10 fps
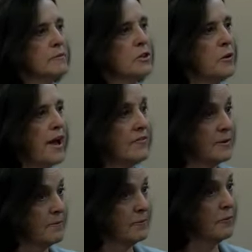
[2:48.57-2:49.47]

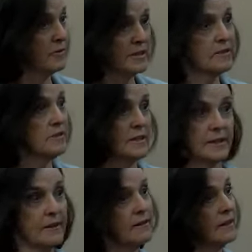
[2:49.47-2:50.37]
this is an
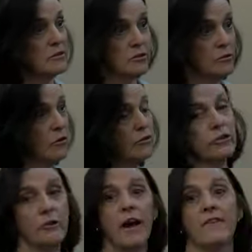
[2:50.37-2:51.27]
ELL school,
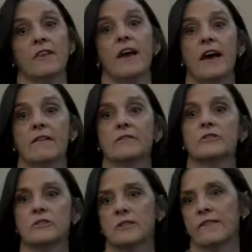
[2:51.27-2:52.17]
you have to have a
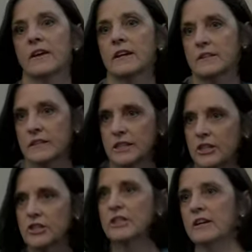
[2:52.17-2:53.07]
certificate to
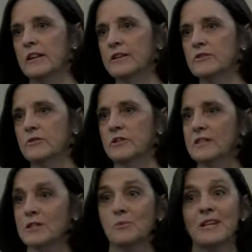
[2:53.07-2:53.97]
teach ELL students,
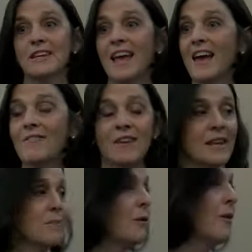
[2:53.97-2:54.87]
because we didn't have
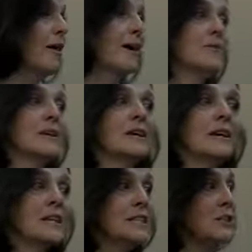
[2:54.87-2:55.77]
any pull-out
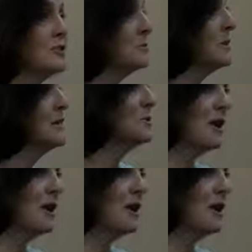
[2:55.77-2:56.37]
teachers because